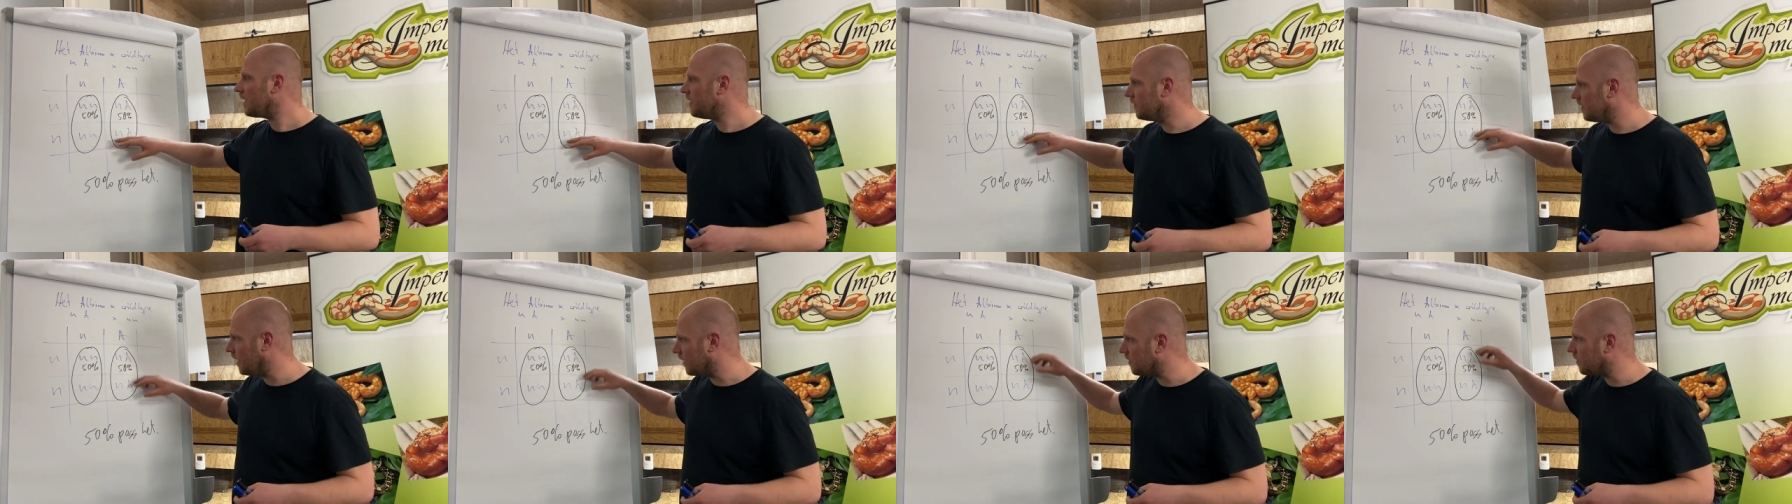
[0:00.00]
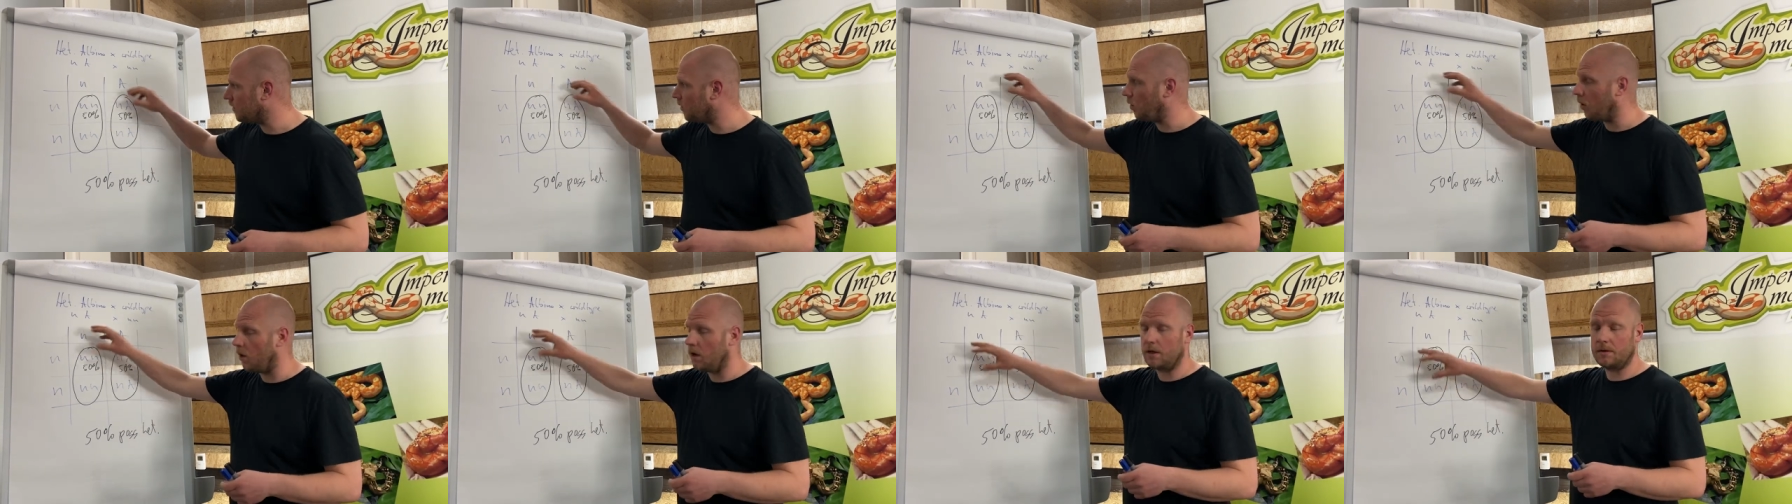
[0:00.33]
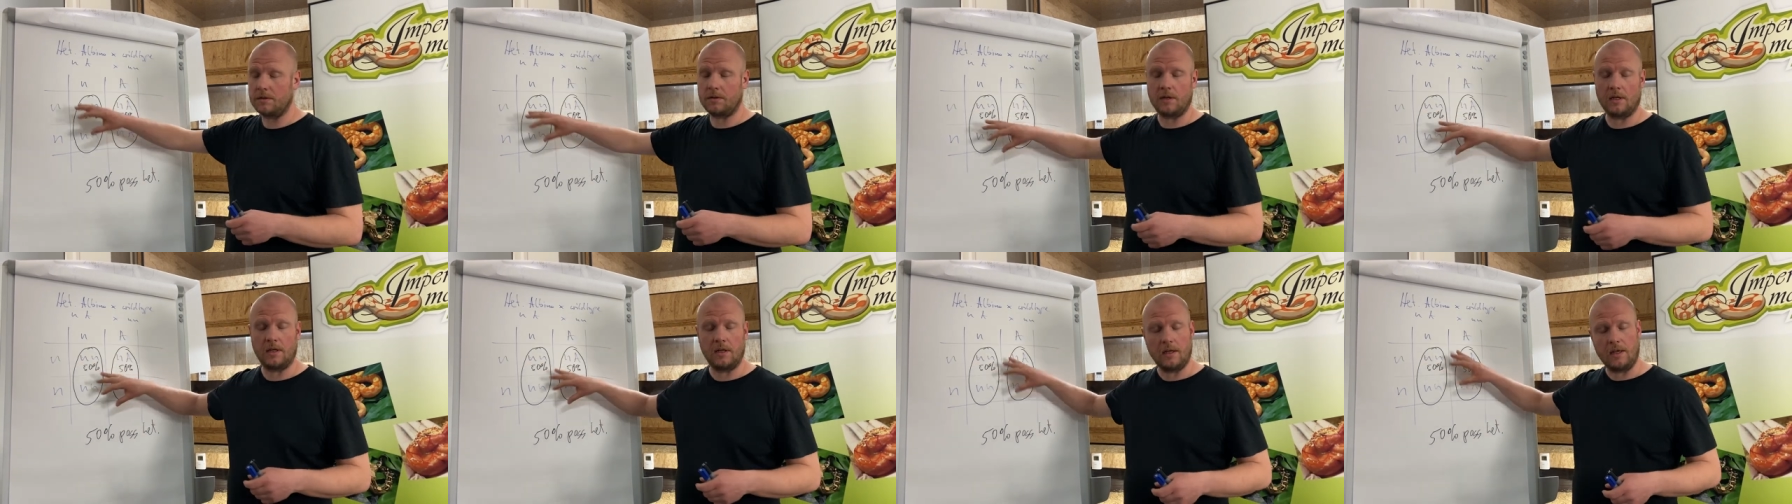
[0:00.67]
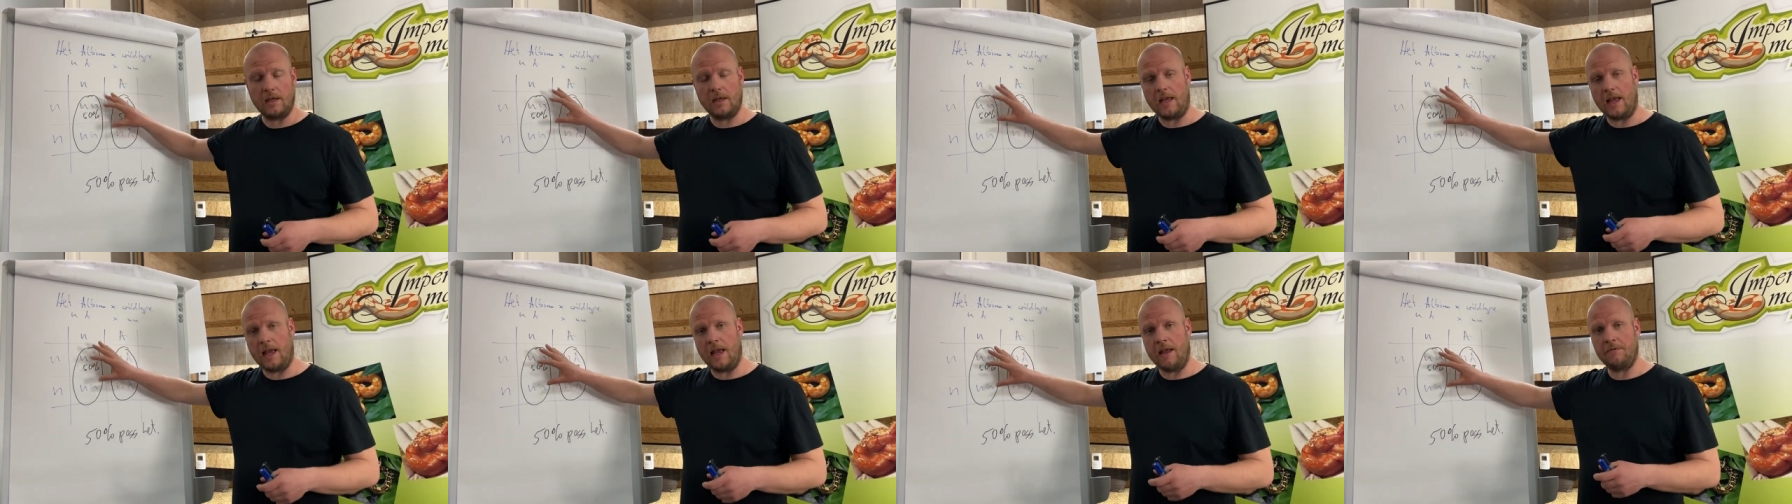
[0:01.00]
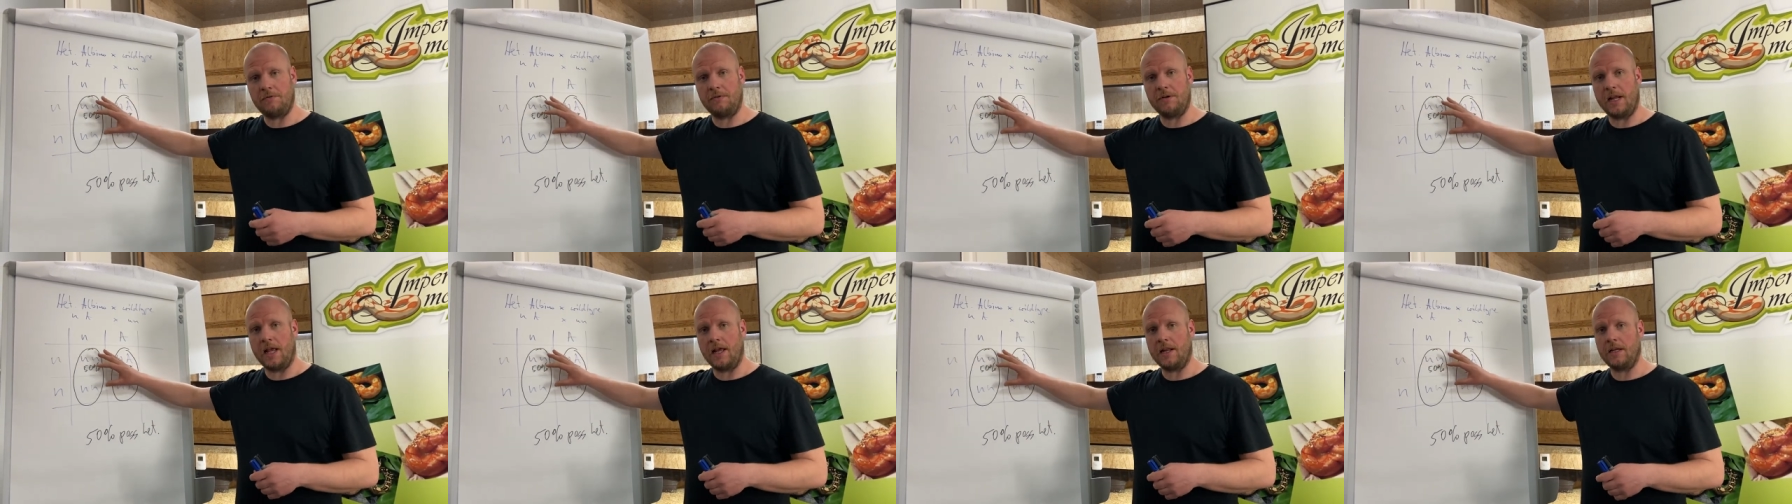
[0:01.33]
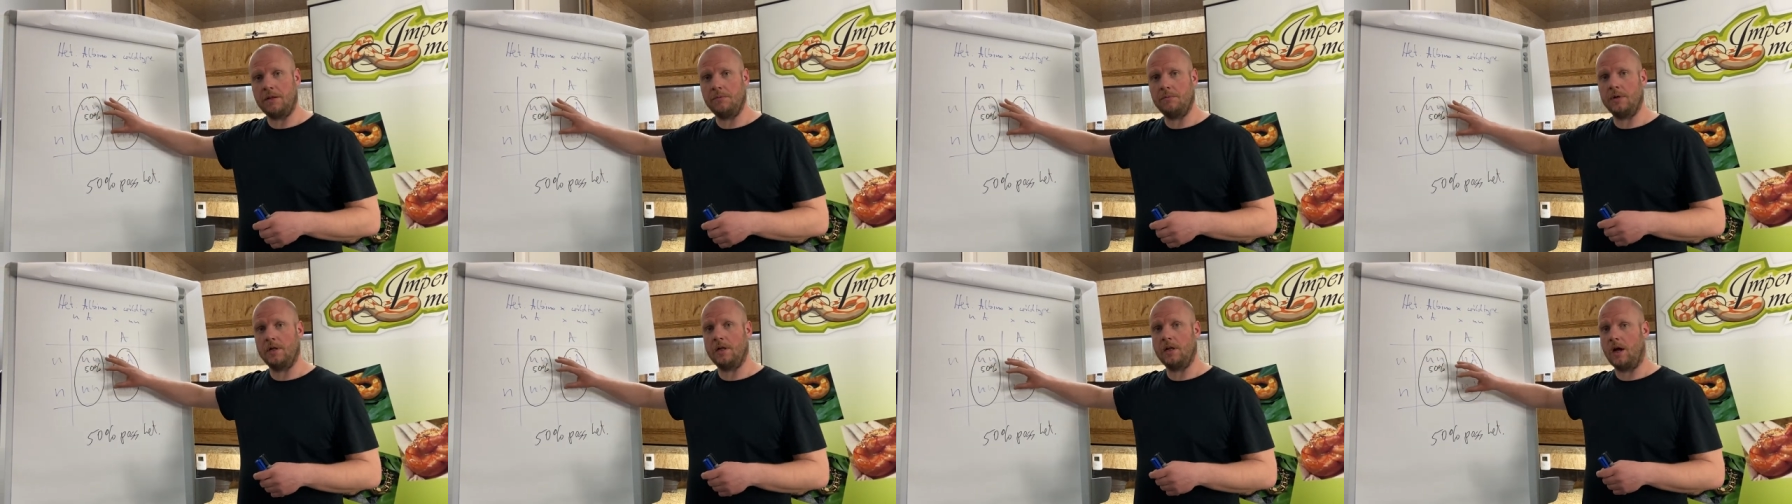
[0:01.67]
That's called every
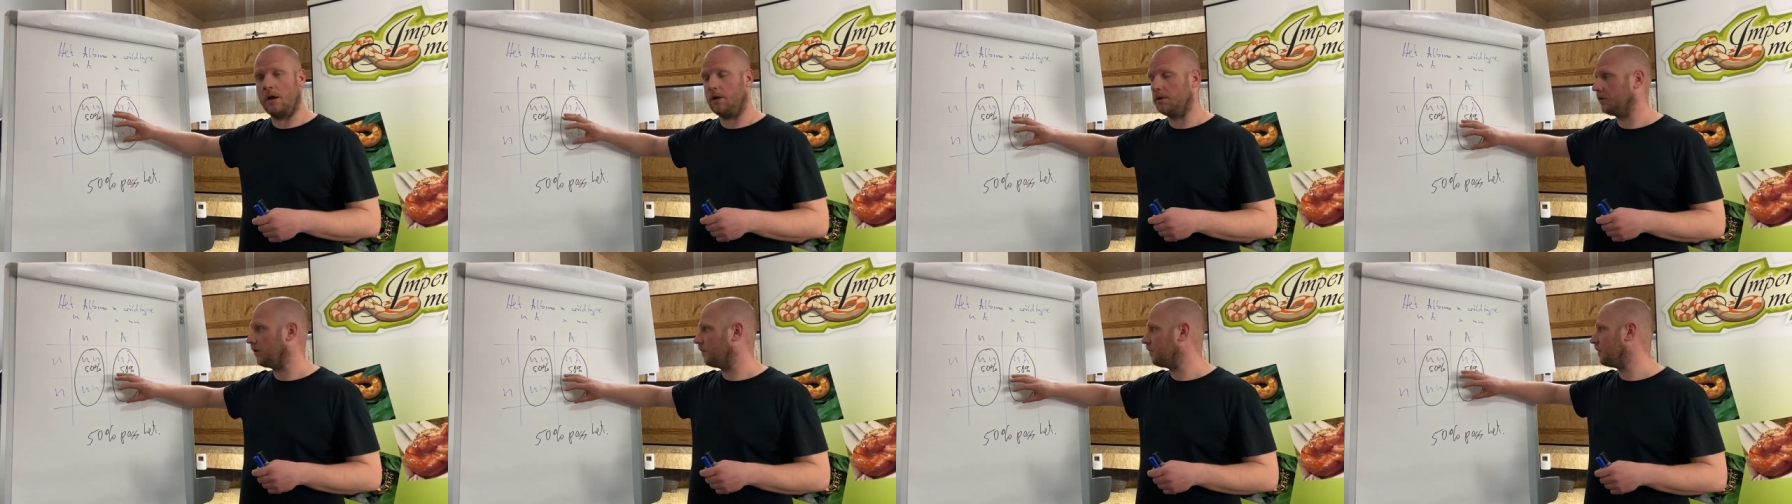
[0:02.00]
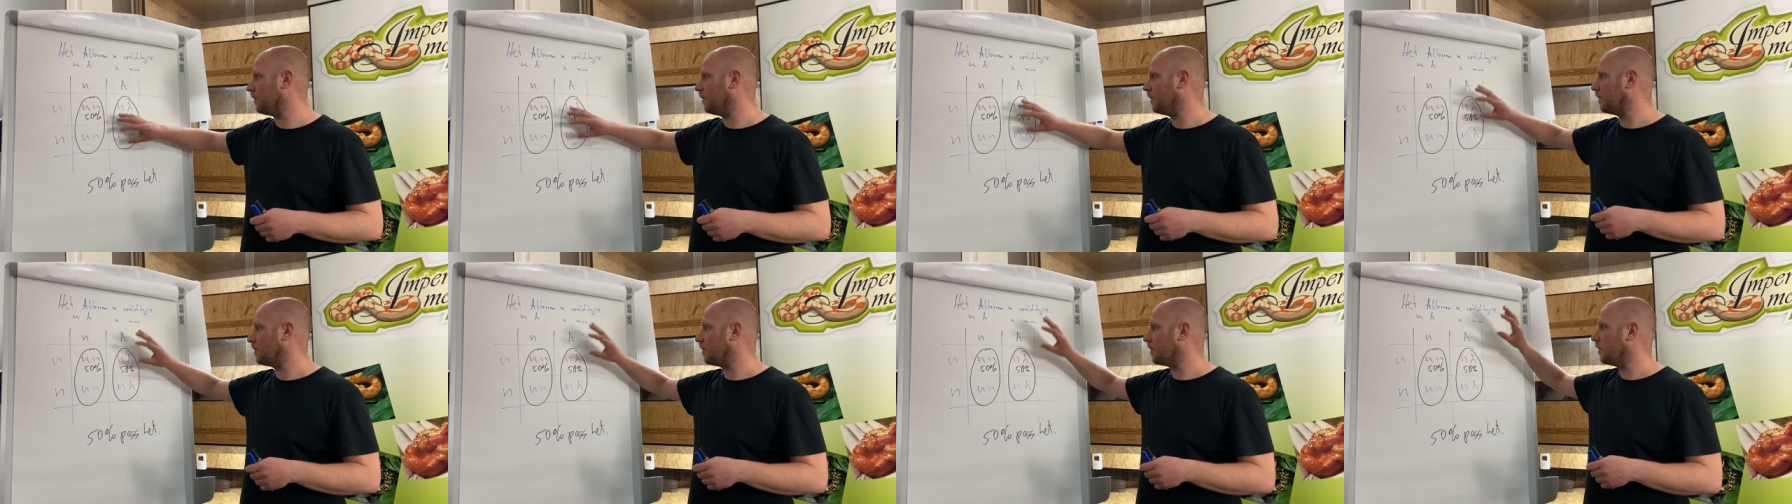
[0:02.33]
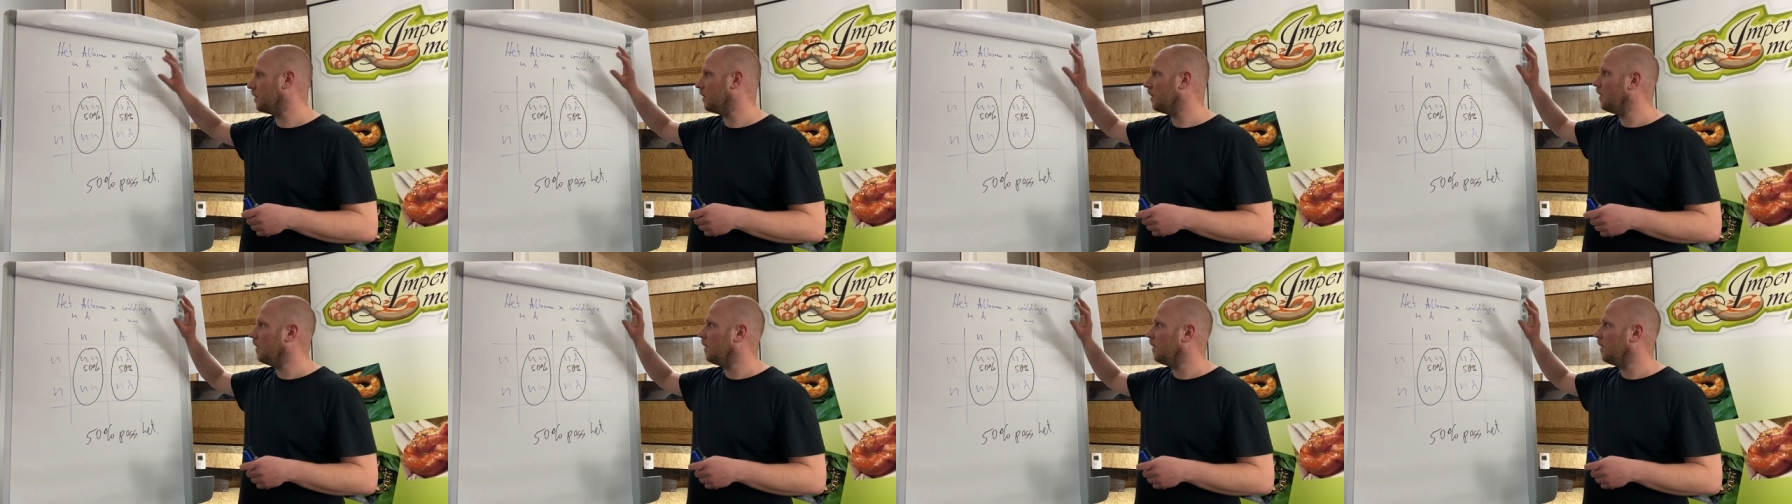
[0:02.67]
animal out of this.